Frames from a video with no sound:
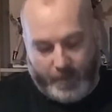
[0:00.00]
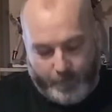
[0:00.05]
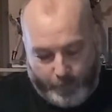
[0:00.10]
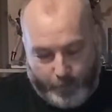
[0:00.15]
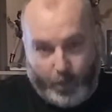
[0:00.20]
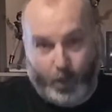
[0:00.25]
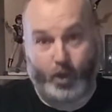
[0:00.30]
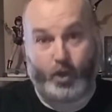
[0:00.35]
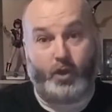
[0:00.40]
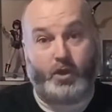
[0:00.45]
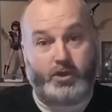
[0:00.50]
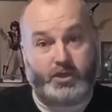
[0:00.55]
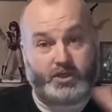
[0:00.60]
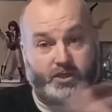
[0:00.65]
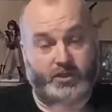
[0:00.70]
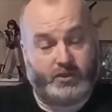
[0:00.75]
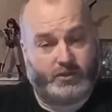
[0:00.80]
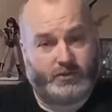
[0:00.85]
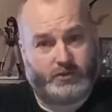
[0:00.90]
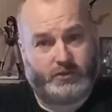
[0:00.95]

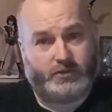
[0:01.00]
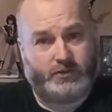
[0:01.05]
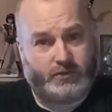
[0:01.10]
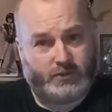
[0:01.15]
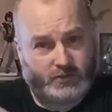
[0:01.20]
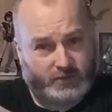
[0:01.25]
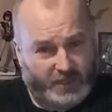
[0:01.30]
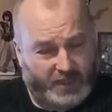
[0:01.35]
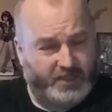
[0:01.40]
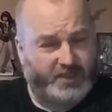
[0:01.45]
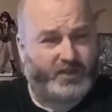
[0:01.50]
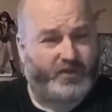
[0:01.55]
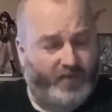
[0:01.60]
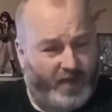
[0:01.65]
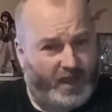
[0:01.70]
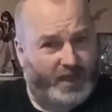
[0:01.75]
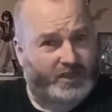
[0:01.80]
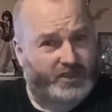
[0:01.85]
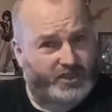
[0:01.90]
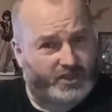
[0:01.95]
personal
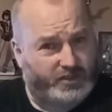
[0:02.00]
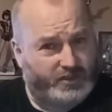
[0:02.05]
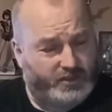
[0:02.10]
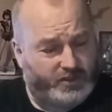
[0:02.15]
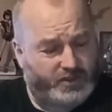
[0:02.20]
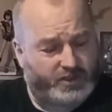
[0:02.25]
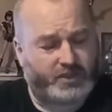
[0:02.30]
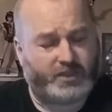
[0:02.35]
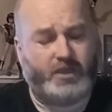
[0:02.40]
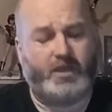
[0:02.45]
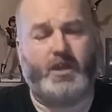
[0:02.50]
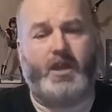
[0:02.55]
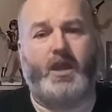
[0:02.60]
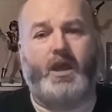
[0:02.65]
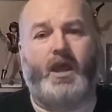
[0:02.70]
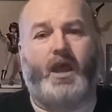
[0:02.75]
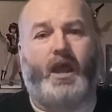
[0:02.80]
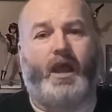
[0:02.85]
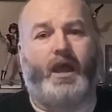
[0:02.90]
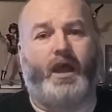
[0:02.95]
interactions.
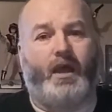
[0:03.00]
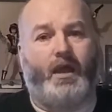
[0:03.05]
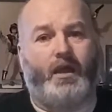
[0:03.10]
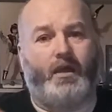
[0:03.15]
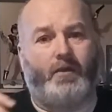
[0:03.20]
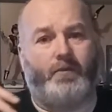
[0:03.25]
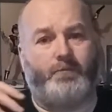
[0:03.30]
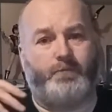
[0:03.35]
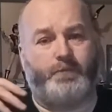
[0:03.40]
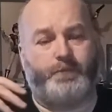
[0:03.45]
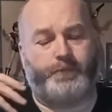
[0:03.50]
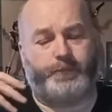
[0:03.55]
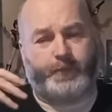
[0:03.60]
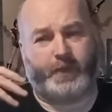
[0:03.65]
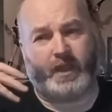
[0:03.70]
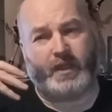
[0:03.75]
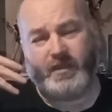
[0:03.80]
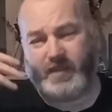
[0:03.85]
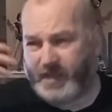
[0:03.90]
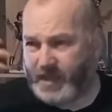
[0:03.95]

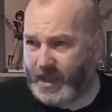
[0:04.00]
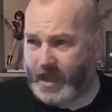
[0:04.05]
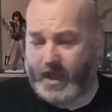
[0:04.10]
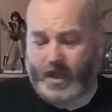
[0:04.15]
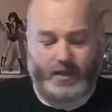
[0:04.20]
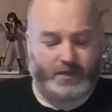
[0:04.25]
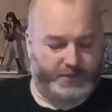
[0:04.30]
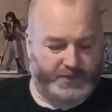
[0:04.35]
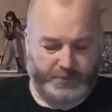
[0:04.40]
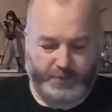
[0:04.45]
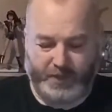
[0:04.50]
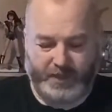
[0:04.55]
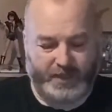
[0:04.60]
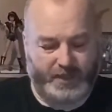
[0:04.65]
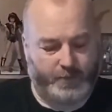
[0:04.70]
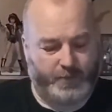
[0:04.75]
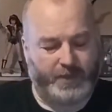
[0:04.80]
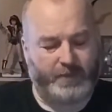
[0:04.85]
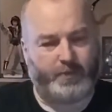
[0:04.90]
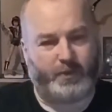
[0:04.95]
Speaking to
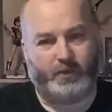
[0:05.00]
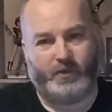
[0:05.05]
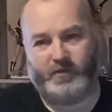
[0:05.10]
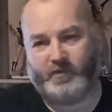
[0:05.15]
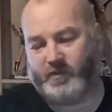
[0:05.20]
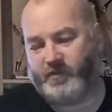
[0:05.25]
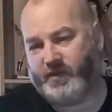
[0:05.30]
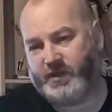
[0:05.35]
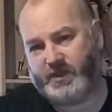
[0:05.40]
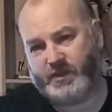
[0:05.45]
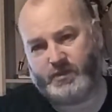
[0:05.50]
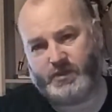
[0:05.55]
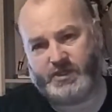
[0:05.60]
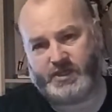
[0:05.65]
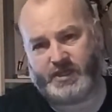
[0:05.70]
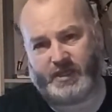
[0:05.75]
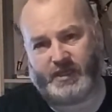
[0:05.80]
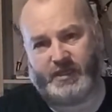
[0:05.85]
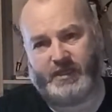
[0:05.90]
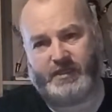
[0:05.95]
people over video
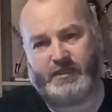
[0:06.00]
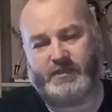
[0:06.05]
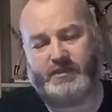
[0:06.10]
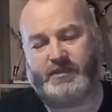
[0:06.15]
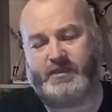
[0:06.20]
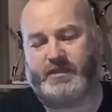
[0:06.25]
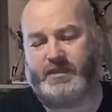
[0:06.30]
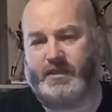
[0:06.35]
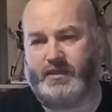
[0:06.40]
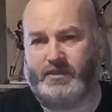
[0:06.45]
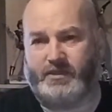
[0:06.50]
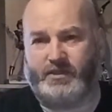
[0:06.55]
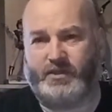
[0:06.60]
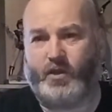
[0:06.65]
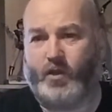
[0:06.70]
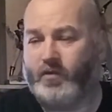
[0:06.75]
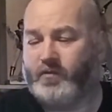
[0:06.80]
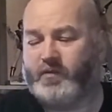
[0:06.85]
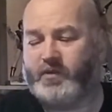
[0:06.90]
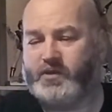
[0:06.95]
chat and
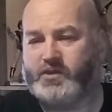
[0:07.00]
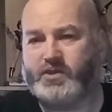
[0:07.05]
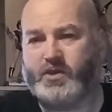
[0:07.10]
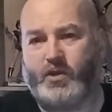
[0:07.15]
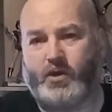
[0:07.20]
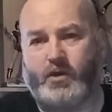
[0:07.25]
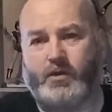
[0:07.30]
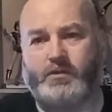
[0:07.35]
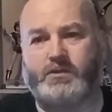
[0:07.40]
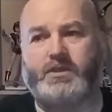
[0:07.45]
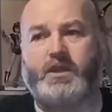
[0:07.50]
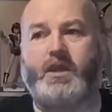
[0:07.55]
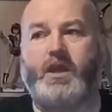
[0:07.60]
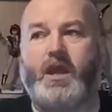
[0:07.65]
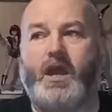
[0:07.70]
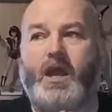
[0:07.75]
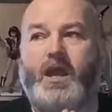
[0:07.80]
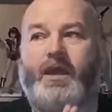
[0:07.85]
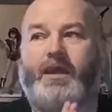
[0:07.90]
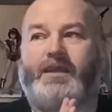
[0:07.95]
conference calls,
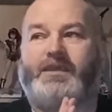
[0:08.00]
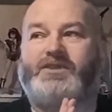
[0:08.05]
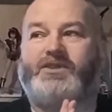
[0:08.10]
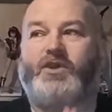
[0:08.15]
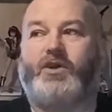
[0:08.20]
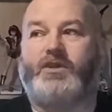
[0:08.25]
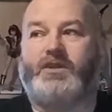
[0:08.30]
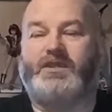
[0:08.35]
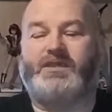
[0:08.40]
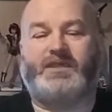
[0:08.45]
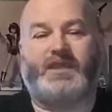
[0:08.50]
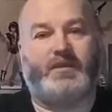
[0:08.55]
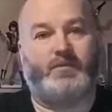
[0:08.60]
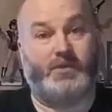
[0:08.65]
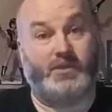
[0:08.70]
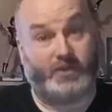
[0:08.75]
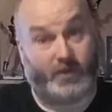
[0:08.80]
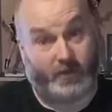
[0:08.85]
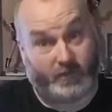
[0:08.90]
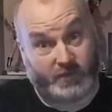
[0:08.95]
it's not the same
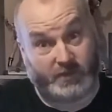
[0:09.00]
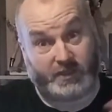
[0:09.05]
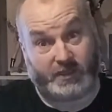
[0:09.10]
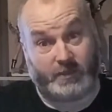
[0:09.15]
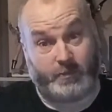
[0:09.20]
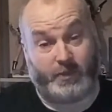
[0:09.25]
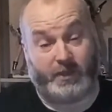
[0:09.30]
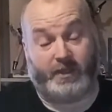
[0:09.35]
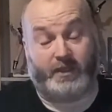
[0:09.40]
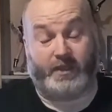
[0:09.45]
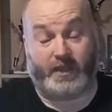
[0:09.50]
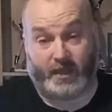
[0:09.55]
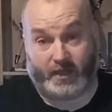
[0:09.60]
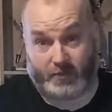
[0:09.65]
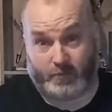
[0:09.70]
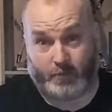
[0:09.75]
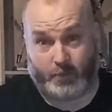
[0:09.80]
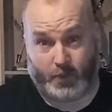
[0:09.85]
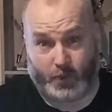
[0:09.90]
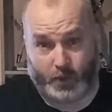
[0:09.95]
as obviously being there in
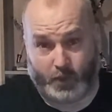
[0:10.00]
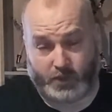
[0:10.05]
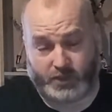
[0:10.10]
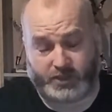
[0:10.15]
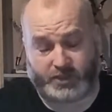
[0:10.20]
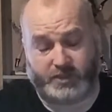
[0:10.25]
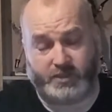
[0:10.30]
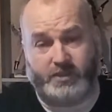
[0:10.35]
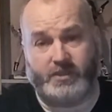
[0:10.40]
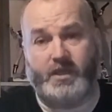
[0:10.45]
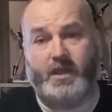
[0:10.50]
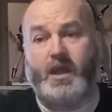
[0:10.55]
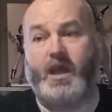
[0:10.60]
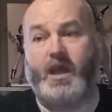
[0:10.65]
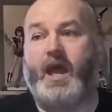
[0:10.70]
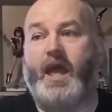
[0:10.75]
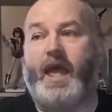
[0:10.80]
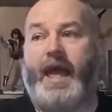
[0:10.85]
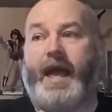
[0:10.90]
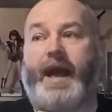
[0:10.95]
person.
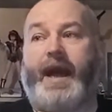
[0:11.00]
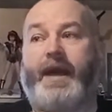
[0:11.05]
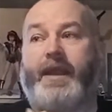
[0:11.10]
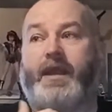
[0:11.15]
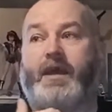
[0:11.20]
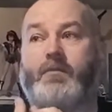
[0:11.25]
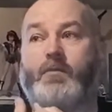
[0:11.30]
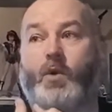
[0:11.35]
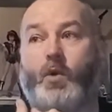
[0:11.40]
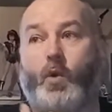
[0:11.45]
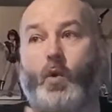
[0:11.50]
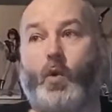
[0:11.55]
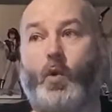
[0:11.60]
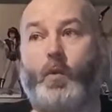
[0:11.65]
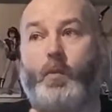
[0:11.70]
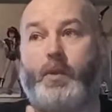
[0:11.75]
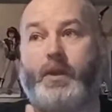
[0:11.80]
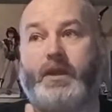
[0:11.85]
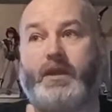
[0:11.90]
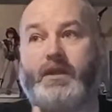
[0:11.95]
And I'm
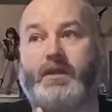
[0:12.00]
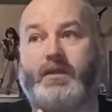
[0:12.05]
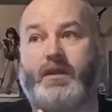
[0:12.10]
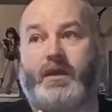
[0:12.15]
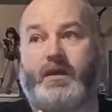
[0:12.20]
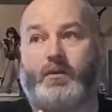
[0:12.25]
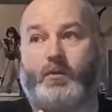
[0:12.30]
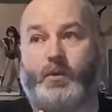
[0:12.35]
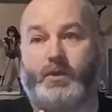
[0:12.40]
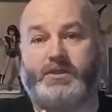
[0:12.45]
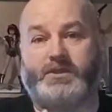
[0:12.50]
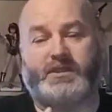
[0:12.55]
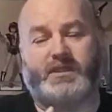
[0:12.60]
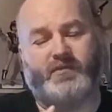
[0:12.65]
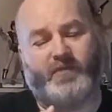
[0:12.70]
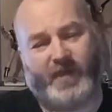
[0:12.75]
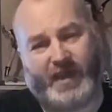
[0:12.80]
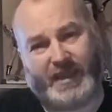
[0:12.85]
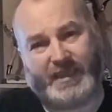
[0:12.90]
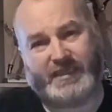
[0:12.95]
hoping that once the
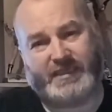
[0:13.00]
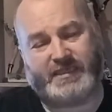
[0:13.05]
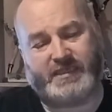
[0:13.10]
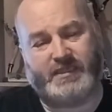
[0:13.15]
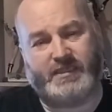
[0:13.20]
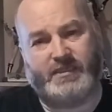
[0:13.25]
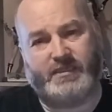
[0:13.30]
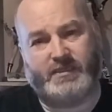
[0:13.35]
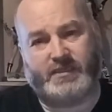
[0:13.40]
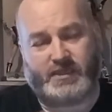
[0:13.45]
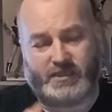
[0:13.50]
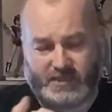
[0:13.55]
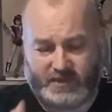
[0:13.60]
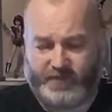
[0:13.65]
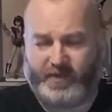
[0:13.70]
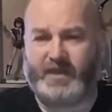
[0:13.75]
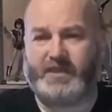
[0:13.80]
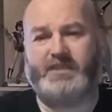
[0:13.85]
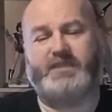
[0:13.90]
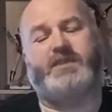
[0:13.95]
vaccines, because the
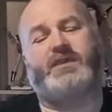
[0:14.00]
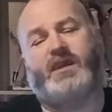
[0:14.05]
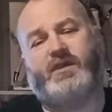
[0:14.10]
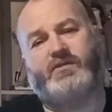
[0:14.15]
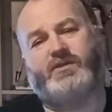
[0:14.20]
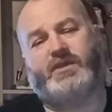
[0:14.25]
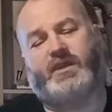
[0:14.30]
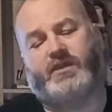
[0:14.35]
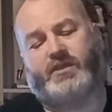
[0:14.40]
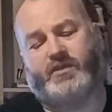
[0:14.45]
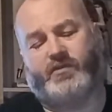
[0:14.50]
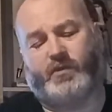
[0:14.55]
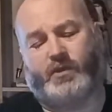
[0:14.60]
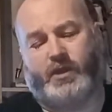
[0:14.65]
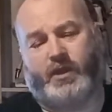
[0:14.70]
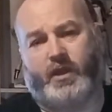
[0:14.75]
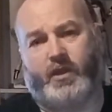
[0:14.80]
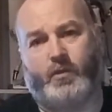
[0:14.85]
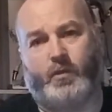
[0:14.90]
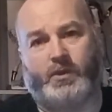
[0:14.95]
vaccines have started going
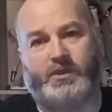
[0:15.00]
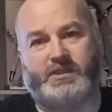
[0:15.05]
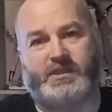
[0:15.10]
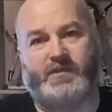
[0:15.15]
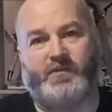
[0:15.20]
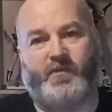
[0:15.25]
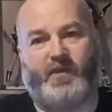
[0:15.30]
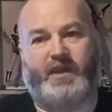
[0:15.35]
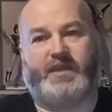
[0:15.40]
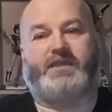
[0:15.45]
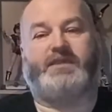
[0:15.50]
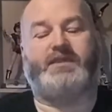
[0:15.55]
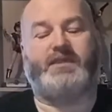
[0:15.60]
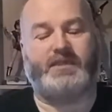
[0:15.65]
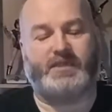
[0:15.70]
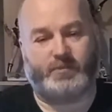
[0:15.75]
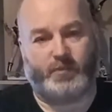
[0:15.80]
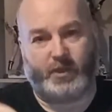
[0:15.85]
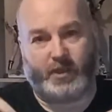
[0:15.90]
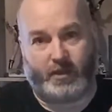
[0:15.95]
out, once the vaccine
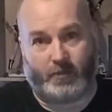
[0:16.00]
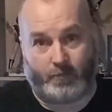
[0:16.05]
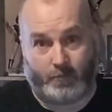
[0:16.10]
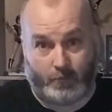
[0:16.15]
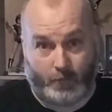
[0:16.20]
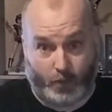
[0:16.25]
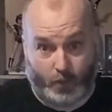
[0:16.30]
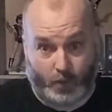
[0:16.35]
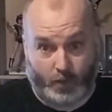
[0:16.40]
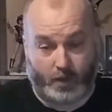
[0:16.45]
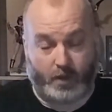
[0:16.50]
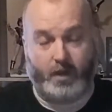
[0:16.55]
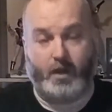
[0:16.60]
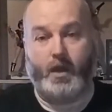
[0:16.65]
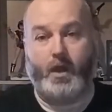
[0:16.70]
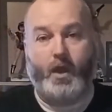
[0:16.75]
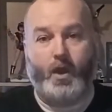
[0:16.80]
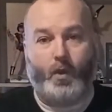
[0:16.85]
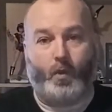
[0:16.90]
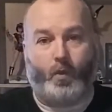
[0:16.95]
has become more
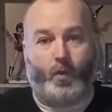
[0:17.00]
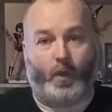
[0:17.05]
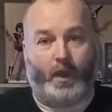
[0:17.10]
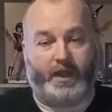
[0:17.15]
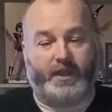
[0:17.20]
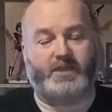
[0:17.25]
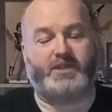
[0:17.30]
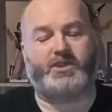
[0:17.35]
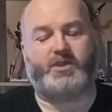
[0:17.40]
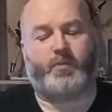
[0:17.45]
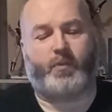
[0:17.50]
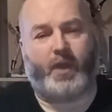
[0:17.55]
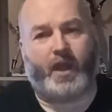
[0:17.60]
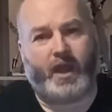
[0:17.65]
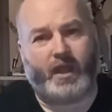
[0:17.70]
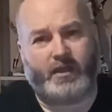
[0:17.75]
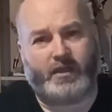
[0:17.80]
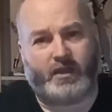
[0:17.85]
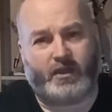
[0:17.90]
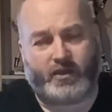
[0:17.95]

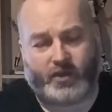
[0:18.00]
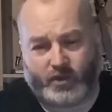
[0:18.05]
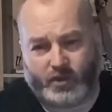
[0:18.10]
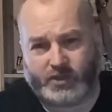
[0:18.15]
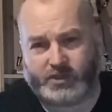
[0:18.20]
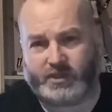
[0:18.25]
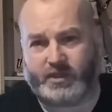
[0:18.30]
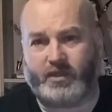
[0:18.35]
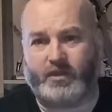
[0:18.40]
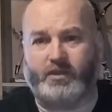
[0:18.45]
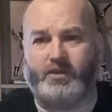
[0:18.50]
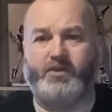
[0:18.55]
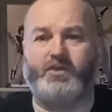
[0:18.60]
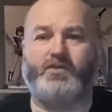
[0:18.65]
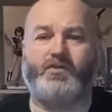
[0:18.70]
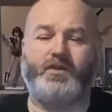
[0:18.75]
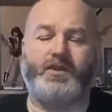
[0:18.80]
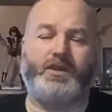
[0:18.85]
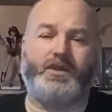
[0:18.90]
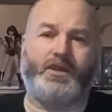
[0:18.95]
widespread across the
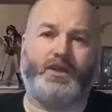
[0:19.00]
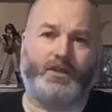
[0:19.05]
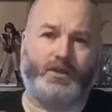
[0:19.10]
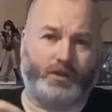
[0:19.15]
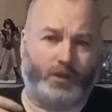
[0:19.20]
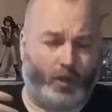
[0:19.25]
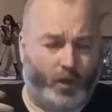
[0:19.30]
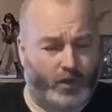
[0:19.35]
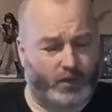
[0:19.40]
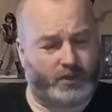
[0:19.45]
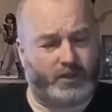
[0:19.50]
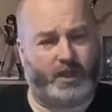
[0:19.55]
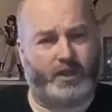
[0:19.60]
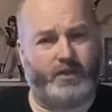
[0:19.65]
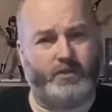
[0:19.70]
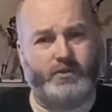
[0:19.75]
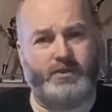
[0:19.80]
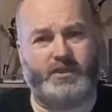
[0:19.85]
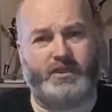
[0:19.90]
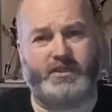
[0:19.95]
country,
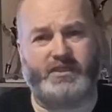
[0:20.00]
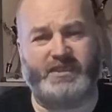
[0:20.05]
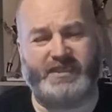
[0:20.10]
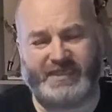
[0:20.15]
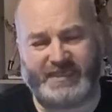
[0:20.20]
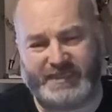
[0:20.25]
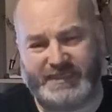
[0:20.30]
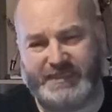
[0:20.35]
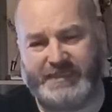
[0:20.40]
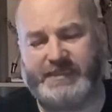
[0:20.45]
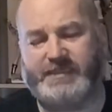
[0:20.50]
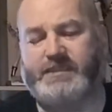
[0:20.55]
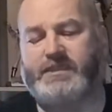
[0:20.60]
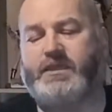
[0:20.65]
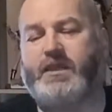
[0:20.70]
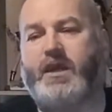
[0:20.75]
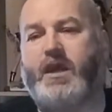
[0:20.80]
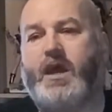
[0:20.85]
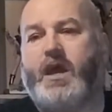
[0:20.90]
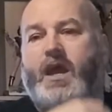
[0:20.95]
lockdowns can cease,
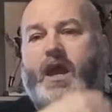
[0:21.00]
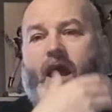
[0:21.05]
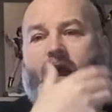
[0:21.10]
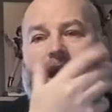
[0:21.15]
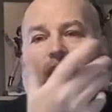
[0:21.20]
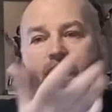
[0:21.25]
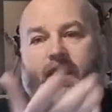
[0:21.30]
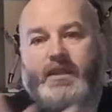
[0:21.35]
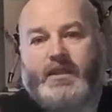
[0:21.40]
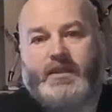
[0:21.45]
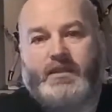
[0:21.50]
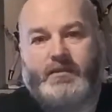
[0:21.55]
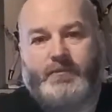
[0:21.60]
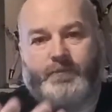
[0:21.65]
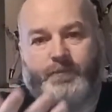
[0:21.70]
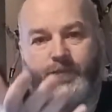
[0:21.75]
and